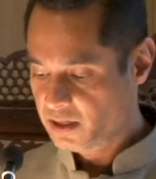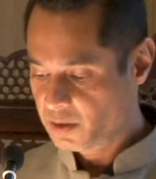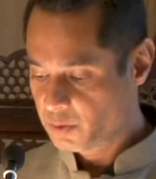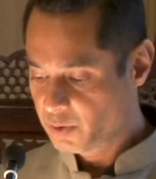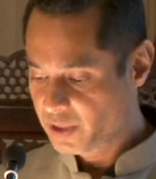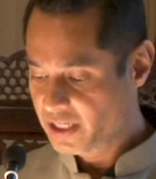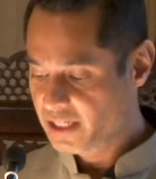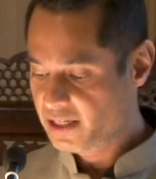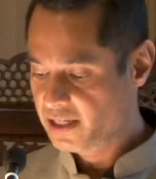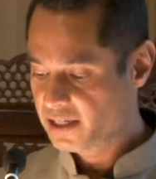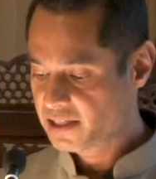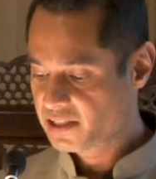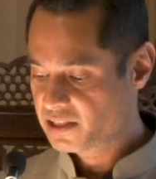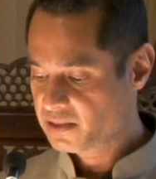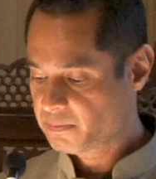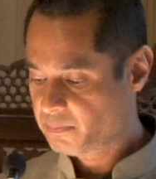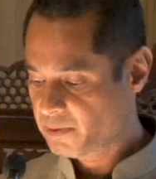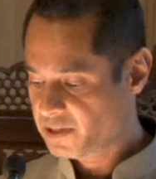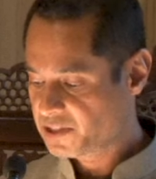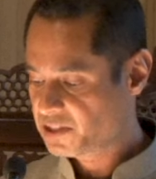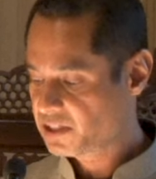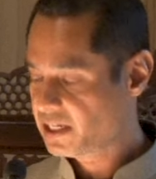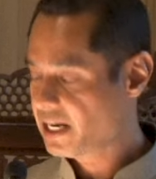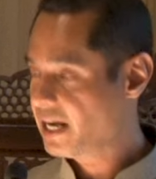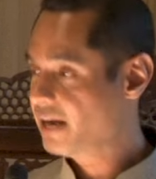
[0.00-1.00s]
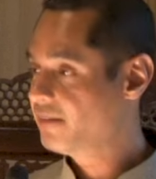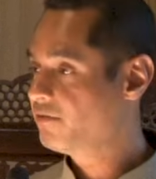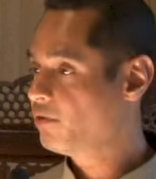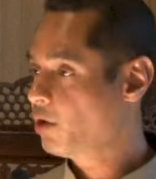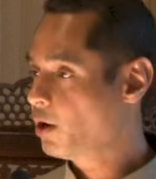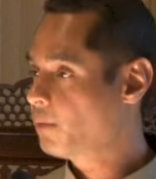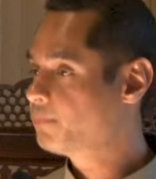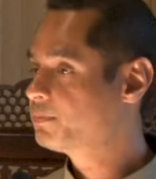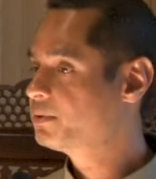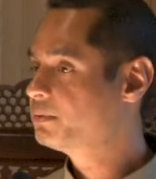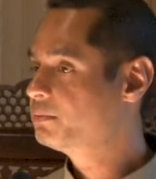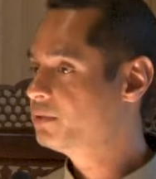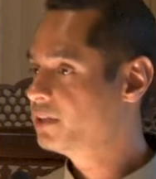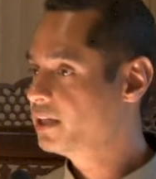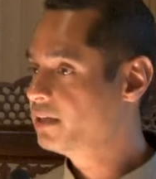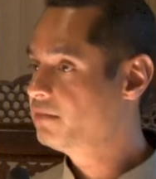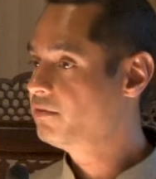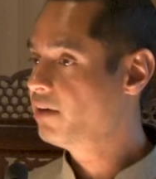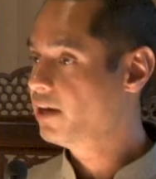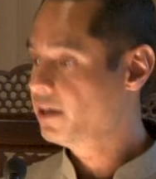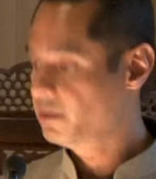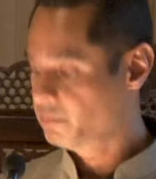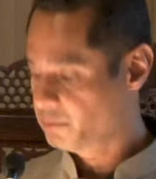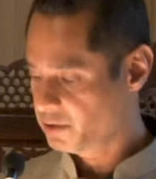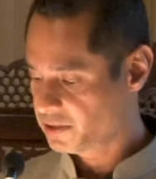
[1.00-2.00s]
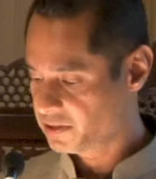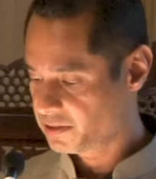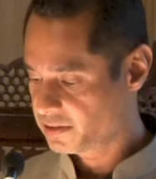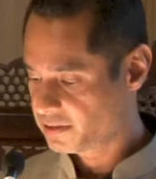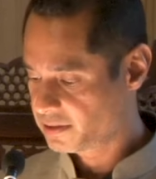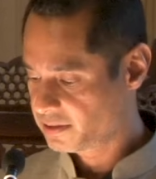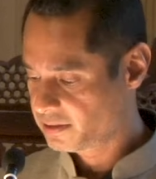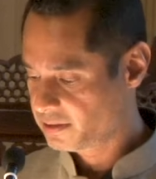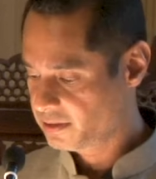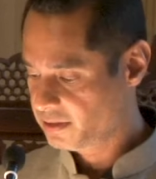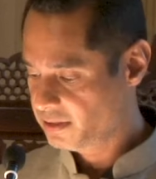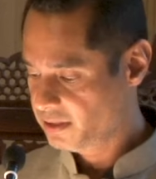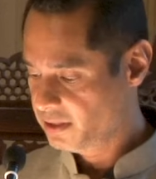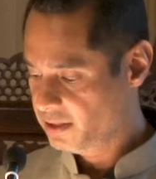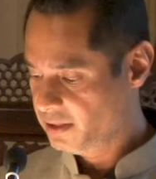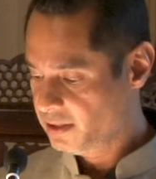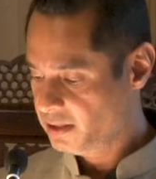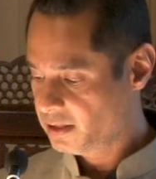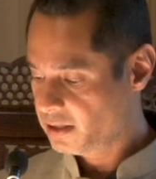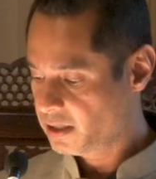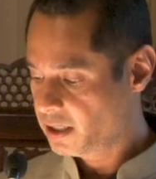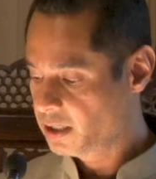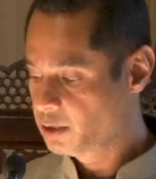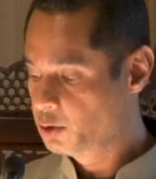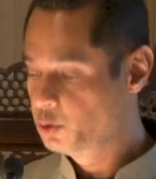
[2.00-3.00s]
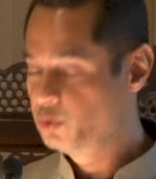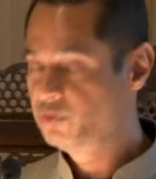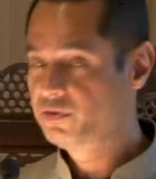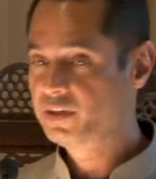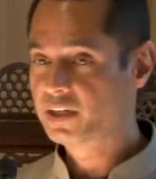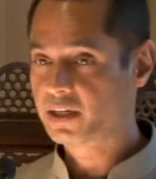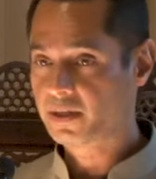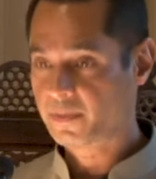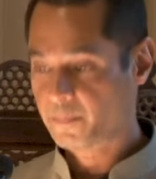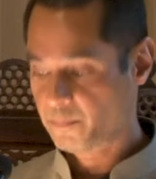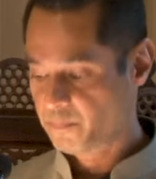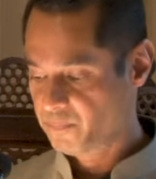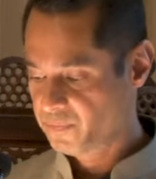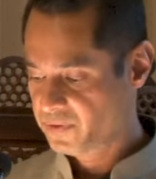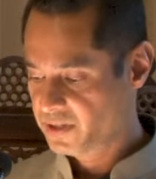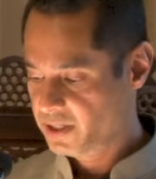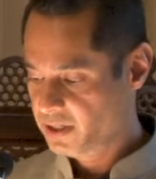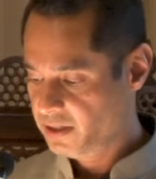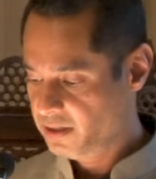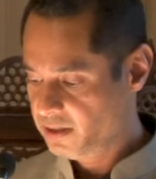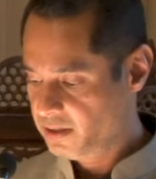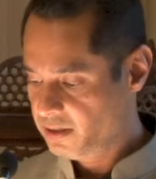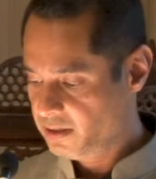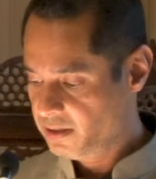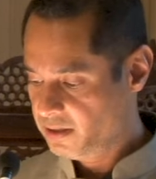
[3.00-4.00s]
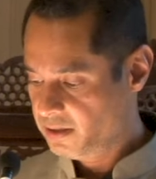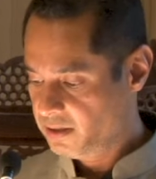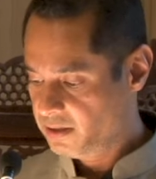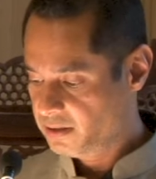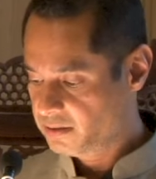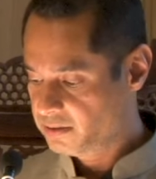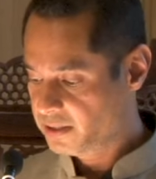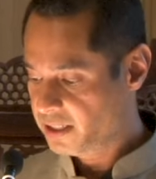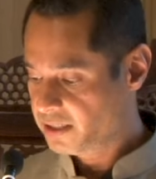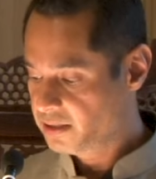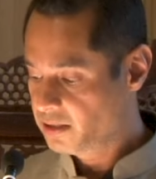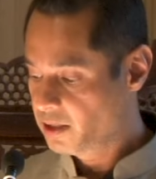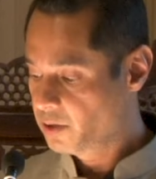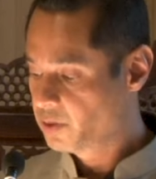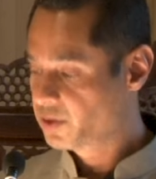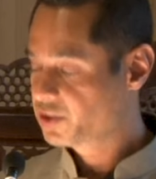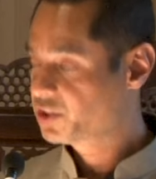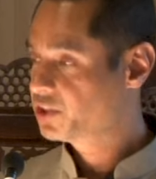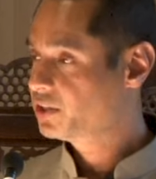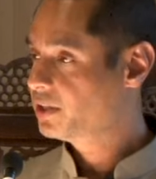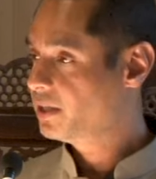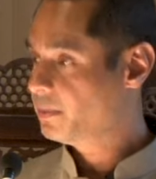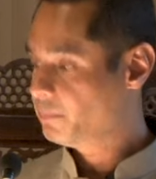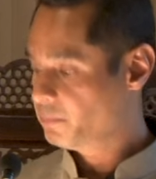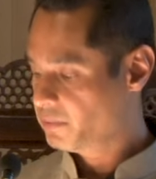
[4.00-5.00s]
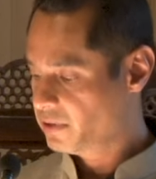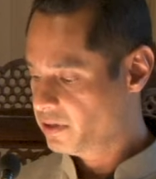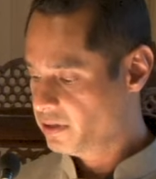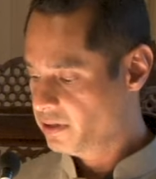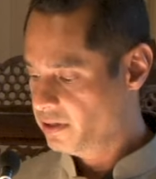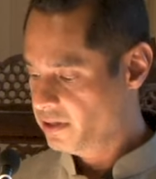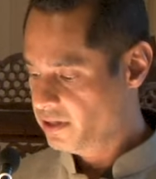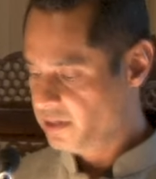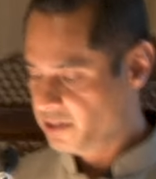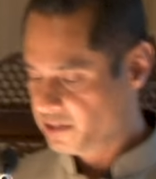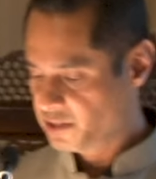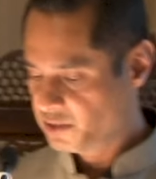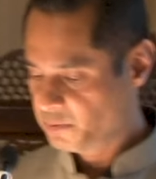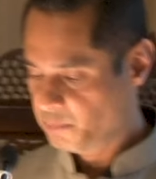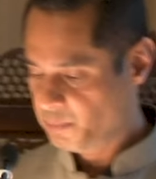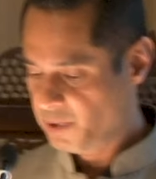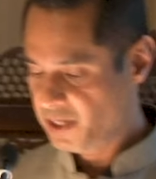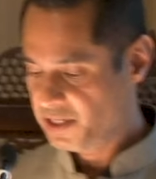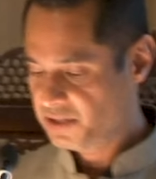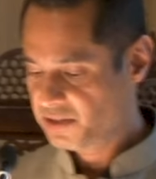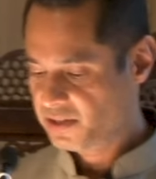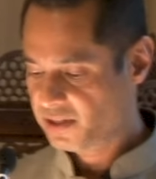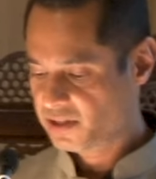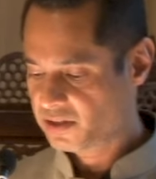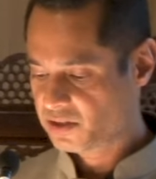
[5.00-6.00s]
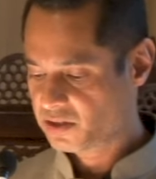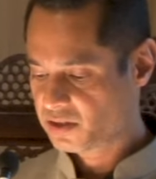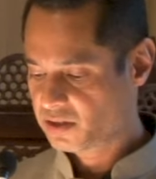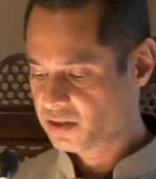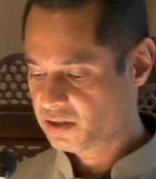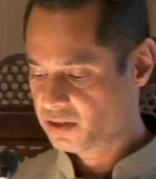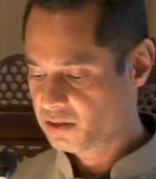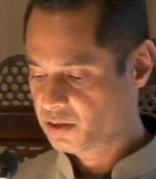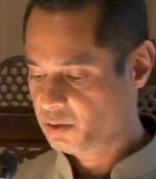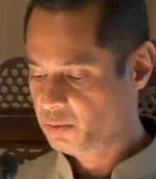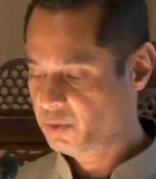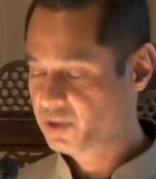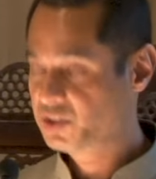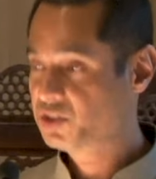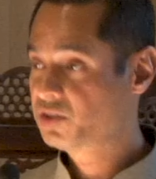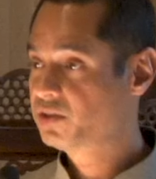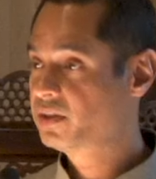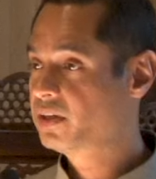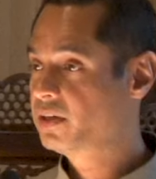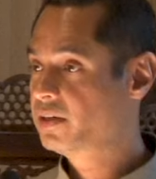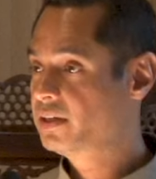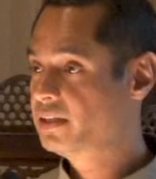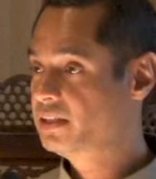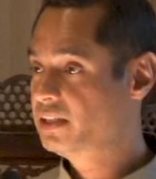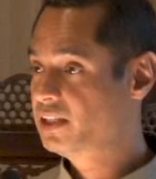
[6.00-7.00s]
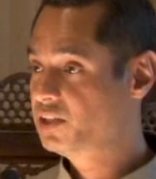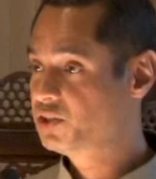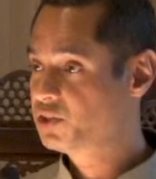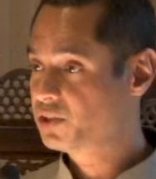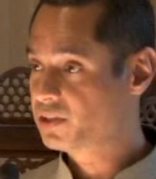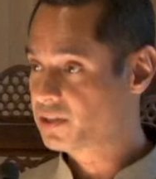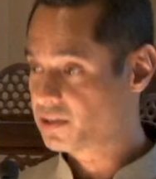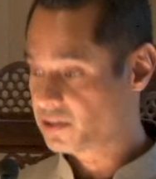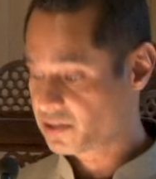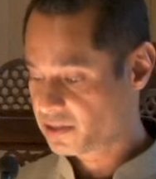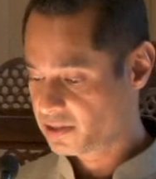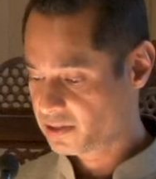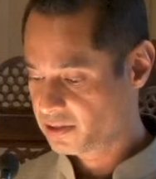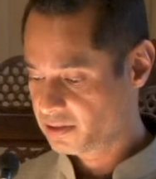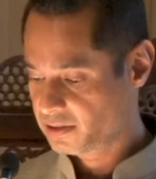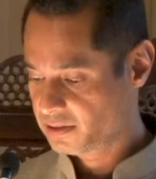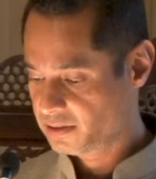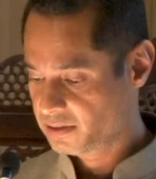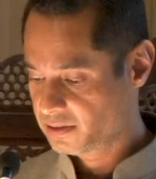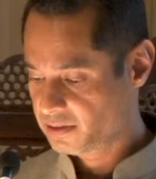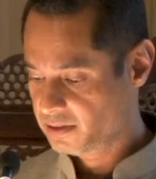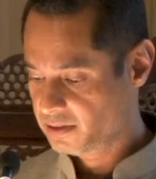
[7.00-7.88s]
Readings must have optimal environments, alluvia that nourish them, spaces to which they're indigenous.